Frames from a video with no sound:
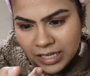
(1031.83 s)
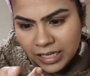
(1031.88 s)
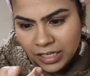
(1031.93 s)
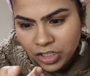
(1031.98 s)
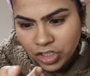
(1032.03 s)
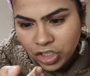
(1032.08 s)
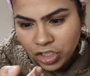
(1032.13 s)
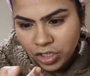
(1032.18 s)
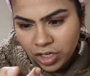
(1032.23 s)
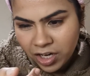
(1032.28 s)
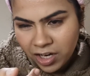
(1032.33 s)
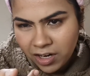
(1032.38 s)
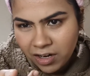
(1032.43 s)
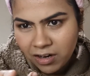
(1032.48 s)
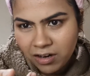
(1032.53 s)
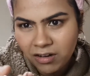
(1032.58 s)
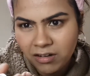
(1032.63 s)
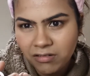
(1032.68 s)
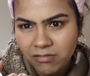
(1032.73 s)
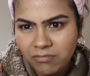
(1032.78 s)
Sheer,
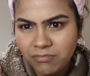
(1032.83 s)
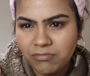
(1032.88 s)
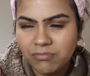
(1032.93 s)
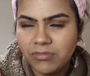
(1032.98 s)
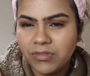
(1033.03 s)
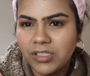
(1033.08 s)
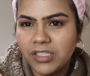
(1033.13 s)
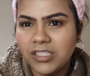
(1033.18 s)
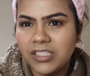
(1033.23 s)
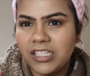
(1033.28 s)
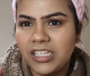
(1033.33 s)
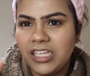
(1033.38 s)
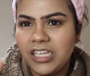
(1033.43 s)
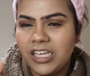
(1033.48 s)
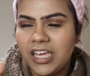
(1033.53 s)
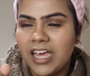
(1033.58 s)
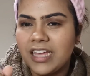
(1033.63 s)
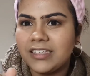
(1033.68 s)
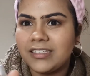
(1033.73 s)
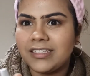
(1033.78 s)

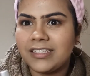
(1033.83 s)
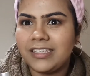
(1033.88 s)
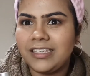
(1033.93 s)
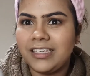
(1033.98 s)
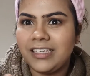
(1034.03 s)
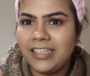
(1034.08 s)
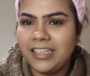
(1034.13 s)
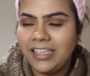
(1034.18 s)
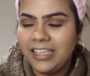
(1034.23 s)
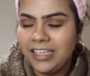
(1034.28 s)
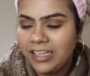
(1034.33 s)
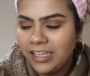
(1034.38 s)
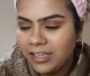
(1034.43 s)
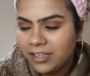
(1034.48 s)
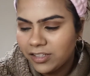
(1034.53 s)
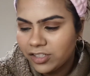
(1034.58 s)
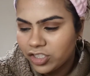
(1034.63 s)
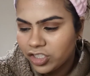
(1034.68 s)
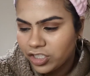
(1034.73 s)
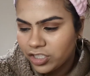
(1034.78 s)
C-S-C-E,
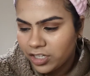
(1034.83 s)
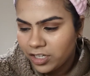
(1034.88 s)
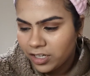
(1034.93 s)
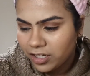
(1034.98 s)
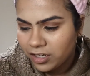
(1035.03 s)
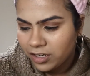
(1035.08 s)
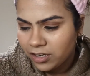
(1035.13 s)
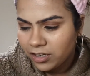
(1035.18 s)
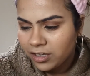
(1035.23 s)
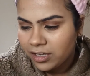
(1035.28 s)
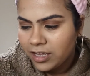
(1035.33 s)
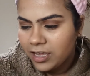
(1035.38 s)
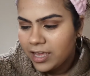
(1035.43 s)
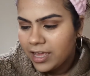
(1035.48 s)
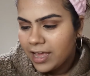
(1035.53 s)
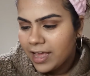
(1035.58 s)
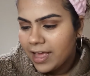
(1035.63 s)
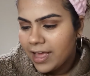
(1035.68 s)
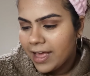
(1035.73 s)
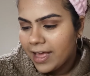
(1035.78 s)
Sheer,
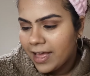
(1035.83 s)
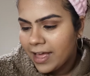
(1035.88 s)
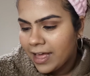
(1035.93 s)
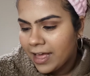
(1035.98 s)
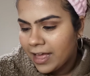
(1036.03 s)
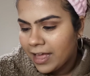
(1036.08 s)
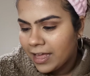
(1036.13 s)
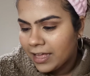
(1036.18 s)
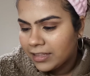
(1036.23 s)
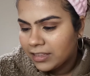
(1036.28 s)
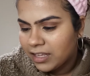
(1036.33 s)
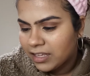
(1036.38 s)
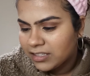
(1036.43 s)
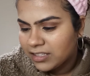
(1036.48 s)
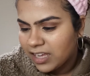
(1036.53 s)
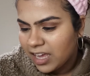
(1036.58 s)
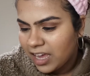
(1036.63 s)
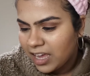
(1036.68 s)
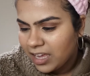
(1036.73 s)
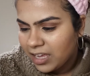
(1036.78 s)
and that's
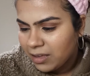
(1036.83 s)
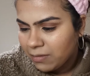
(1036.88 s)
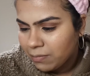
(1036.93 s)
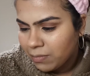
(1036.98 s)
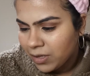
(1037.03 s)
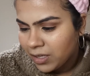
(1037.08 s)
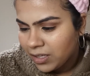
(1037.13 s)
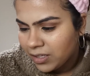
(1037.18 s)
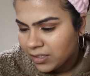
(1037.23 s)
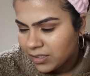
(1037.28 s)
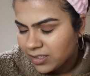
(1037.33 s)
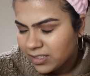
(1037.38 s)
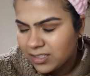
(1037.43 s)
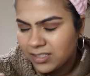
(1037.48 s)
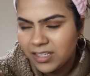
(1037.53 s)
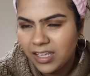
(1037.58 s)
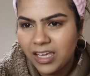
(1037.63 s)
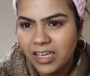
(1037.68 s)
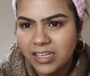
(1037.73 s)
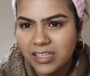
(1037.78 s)

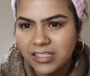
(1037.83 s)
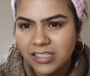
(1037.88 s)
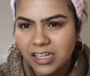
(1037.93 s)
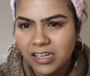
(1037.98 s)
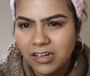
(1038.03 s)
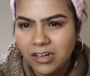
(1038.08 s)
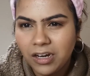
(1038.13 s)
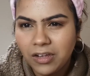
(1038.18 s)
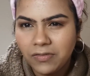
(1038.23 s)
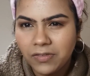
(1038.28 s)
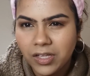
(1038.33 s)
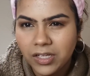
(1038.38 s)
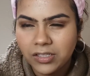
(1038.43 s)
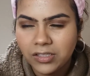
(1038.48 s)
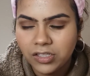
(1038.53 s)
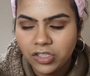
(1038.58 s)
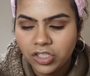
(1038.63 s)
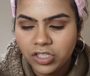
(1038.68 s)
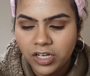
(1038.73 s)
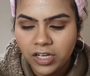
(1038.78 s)
AB6. I don't know if that's
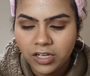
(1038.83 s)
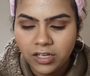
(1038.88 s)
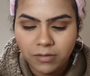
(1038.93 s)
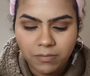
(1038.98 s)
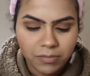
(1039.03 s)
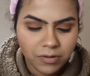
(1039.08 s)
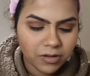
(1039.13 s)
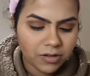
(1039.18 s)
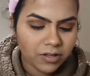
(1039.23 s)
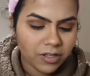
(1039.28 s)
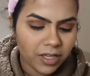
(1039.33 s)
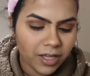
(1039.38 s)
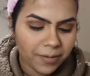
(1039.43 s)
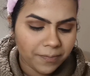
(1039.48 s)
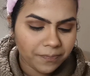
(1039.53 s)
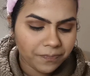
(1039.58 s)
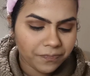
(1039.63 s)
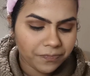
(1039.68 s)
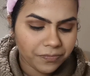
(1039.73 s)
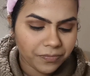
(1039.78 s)
the shade, but
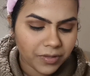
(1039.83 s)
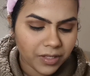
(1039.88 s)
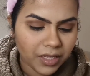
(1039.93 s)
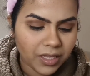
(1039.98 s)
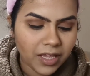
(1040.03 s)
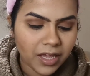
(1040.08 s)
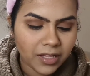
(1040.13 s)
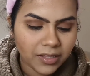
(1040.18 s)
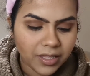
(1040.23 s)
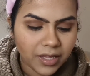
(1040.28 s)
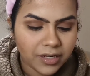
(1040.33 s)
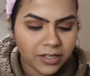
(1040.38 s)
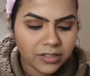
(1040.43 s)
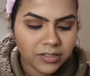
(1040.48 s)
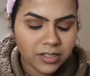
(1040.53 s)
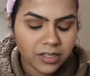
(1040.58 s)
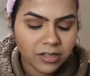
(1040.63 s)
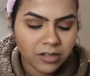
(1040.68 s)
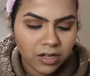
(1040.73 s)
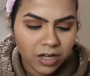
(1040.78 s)
yeah, that is.
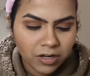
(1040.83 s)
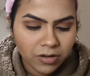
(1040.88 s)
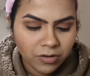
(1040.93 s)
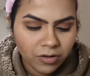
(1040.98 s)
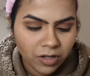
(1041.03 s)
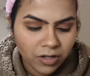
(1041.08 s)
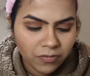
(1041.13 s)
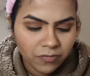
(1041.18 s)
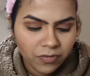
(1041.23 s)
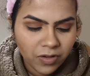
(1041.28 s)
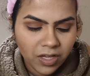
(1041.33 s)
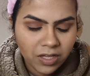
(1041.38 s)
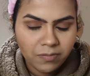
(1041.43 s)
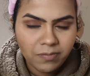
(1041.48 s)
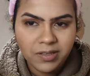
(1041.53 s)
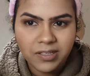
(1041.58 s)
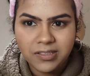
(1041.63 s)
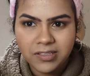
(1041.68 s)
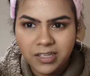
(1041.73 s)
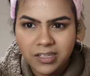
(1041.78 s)
I don't know if
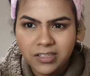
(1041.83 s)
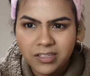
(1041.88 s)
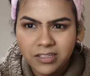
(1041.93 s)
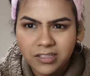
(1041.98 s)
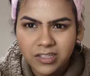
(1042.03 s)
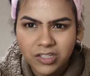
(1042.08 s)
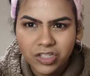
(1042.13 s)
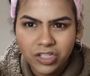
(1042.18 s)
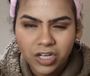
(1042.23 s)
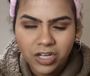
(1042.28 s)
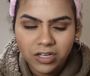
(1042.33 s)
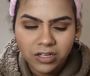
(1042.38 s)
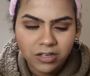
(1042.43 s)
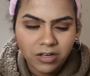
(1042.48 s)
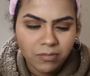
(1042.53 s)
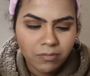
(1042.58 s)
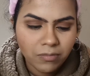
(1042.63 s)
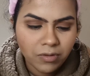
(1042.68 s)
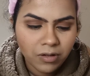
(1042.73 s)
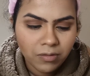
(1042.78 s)
AB6 is the shade
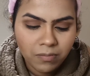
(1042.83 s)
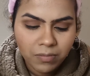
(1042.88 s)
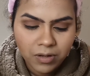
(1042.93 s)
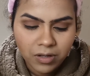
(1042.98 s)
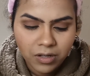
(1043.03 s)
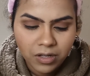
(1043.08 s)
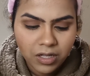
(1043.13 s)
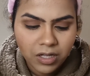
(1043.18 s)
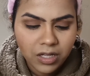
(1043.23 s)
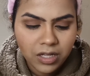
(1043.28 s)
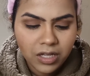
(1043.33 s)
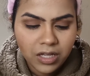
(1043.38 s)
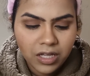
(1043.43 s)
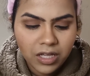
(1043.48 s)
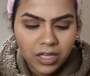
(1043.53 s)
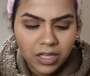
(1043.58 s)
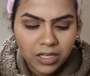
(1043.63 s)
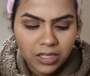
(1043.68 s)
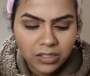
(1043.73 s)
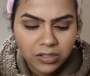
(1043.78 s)
number, but
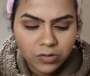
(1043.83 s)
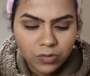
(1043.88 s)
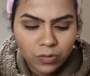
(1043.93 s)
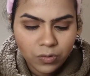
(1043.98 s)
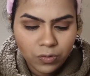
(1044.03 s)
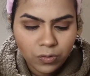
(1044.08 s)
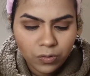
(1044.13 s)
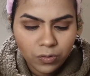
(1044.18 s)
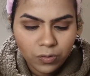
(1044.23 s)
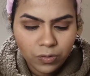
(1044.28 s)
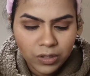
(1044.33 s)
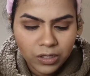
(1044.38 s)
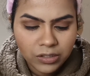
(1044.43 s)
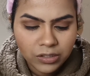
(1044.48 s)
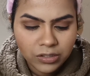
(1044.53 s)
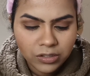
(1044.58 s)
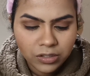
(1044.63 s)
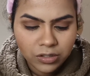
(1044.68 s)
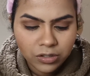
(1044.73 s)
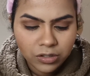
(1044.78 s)
it's called
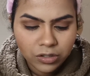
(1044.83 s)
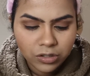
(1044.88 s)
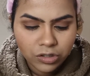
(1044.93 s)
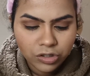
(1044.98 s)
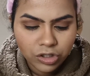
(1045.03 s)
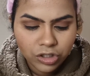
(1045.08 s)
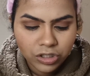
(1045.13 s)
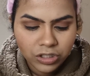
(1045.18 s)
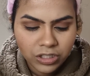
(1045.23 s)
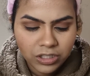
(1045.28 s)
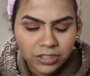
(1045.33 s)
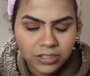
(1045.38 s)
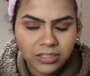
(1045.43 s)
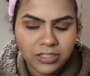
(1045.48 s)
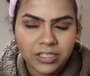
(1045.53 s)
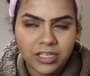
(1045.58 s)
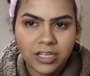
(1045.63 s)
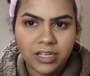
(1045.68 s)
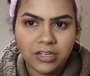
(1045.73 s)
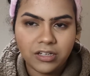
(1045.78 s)
Luster
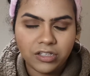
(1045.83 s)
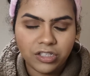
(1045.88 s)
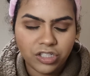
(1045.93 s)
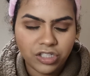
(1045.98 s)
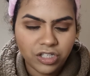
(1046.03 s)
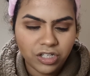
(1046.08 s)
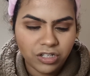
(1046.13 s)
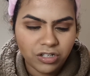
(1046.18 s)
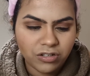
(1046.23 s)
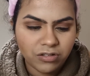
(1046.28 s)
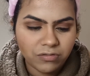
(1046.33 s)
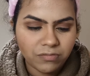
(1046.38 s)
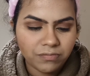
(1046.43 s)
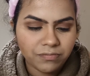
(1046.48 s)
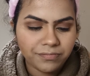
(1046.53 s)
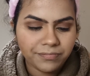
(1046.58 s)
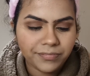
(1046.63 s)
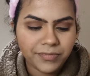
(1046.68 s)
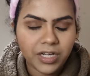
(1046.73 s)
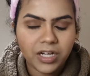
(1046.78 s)
Sheer.
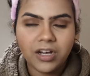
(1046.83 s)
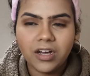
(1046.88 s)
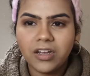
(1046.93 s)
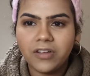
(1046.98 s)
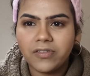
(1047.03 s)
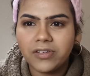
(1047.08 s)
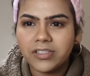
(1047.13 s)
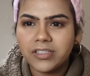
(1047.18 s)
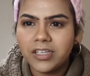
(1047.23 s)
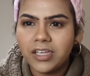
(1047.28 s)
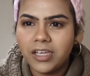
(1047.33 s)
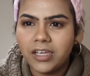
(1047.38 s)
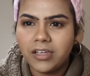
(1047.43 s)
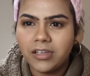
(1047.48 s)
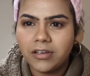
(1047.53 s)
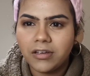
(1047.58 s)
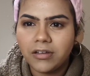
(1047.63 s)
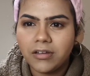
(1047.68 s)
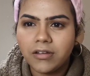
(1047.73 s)
I can't even say it.